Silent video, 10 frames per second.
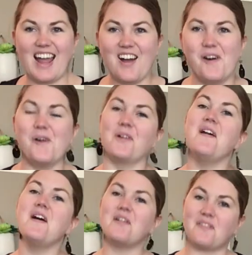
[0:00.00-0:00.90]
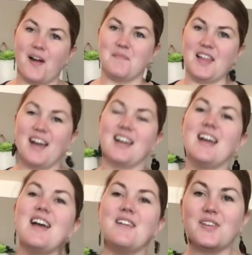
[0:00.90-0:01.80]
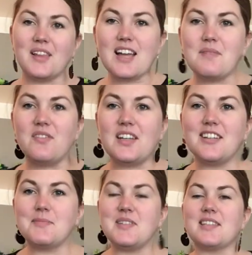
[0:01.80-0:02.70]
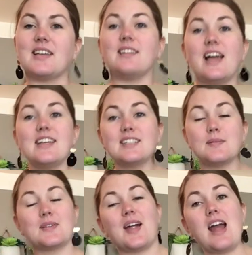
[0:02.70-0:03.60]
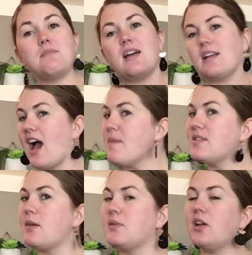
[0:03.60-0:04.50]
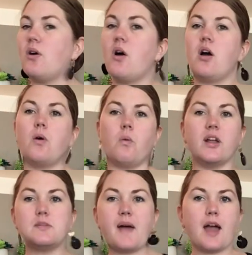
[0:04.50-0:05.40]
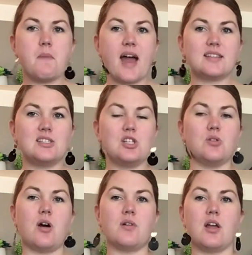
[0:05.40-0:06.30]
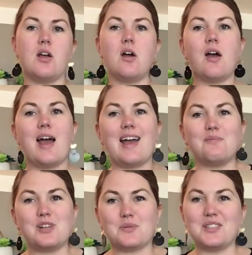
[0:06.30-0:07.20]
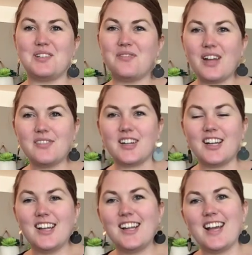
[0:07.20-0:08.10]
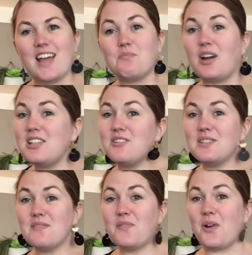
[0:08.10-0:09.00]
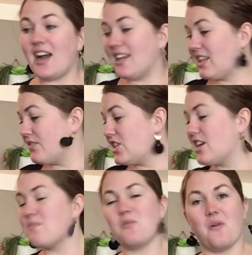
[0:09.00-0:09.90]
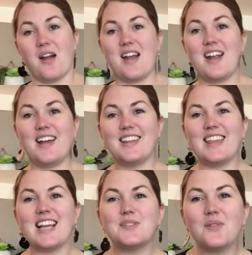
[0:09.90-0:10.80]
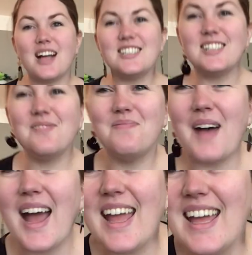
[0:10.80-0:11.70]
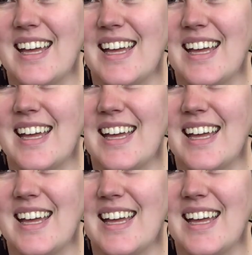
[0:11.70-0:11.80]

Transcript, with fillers: I own from Lug. If you like my videos, please click like and subscribe and comment down below which backpacks do you own and which one's your favorite. And what do you use it for? I'd love to hear more. Thanks for watching. Bye